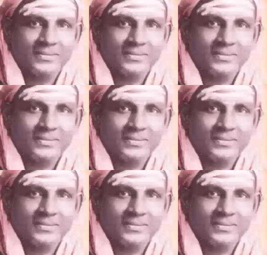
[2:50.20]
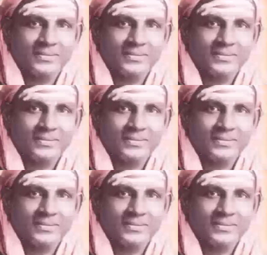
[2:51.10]

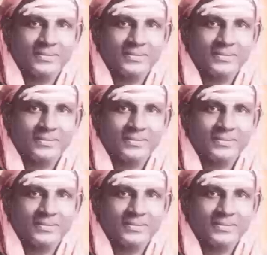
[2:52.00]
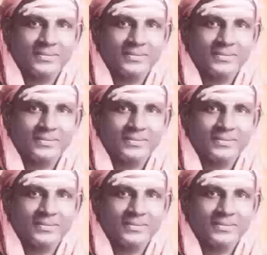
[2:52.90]

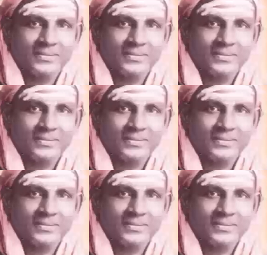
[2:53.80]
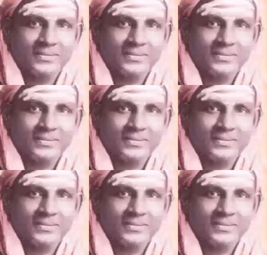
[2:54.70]

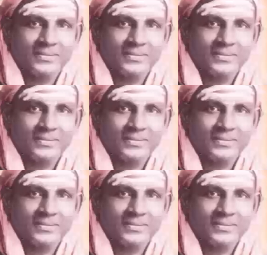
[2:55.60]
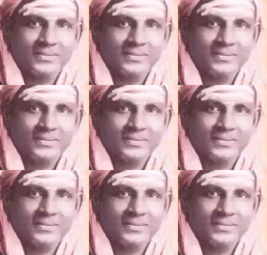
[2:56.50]

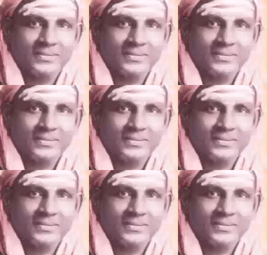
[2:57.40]
The face doesn't move, so there is nothing to read.